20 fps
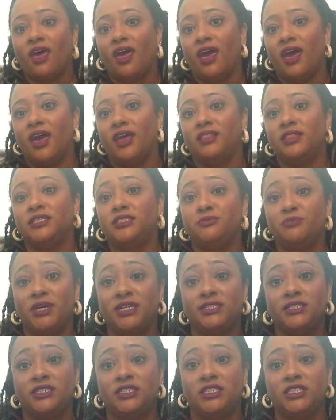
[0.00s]
And this
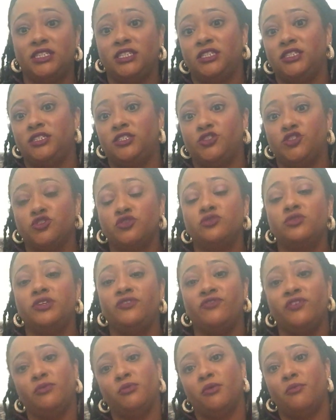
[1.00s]
message is truly
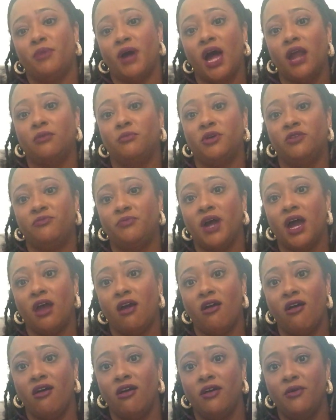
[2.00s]
from the bottom of my
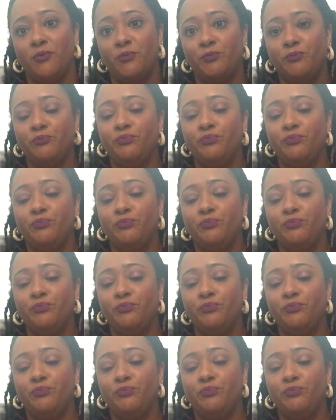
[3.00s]
heart.